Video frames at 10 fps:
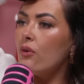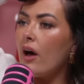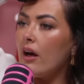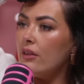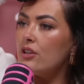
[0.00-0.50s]

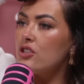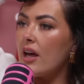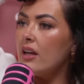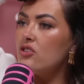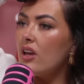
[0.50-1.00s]
I
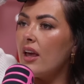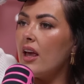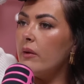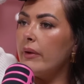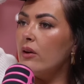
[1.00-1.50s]
understand, right?
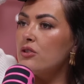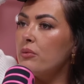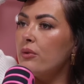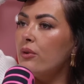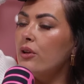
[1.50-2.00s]
Anyone else will
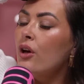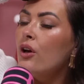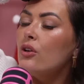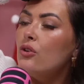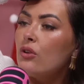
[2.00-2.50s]
be going,
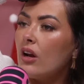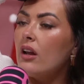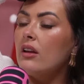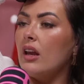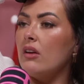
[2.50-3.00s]
you're an
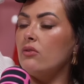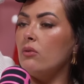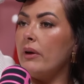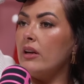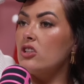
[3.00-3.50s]
ungrateful
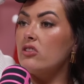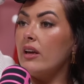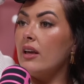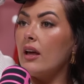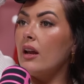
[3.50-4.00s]
bitch,
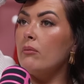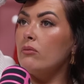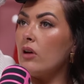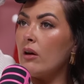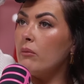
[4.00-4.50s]
right? And
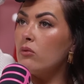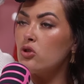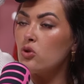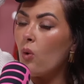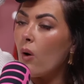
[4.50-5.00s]
I'm
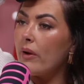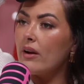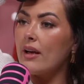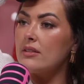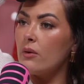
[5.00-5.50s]
so aware
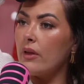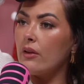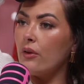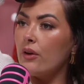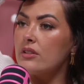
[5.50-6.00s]
that's how that
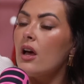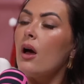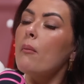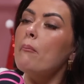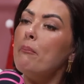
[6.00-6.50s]
looks.
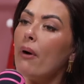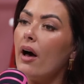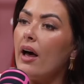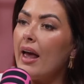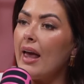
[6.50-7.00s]

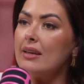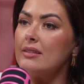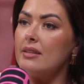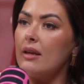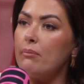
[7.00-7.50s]
But it's
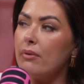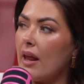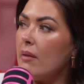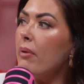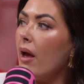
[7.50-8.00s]
the
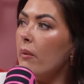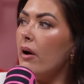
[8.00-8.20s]
brain power.